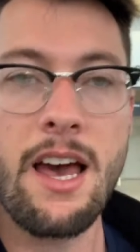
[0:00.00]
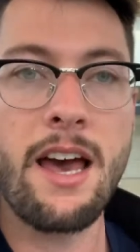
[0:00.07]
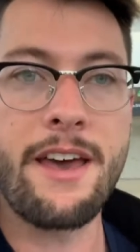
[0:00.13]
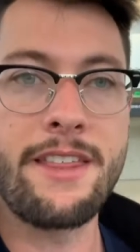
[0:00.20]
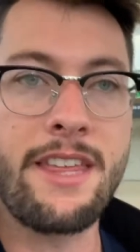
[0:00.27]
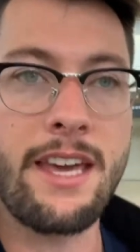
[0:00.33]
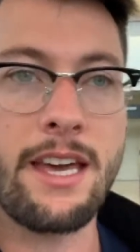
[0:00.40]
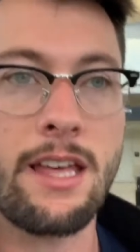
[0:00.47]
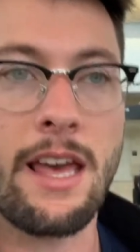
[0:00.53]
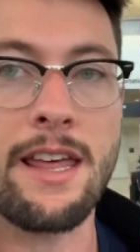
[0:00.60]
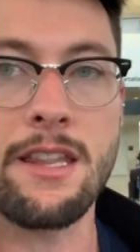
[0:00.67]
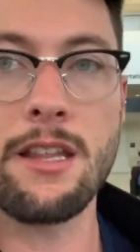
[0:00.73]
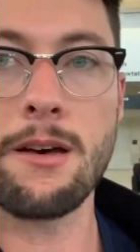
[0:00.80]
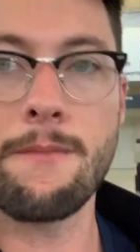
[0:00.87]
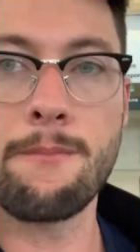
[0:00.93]

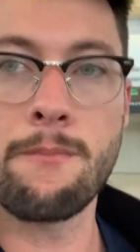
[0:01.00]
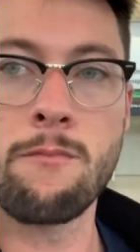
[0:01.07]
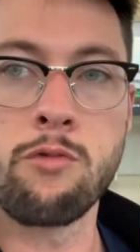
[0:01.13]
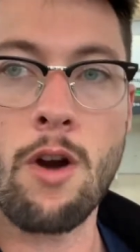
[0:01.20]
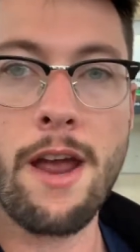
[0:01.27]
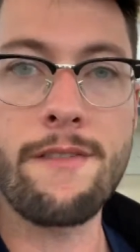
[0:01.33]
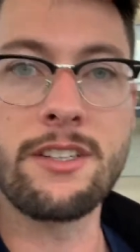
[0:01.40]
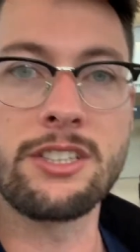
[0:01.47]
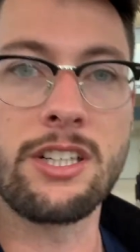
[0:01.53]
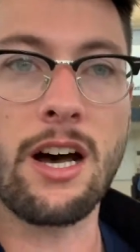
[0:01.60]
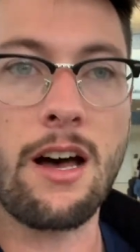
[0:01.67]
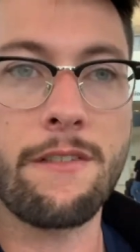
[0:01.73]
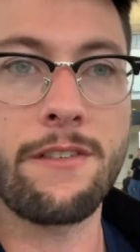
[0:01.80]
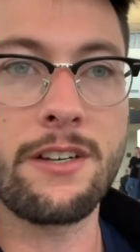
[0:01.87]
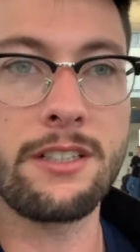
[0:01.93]
the Ravens
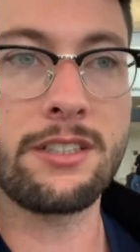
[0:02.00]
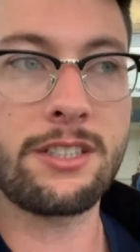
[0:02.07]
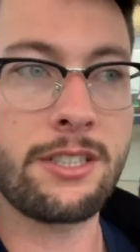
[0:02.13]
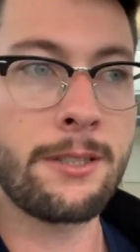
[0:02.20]
offense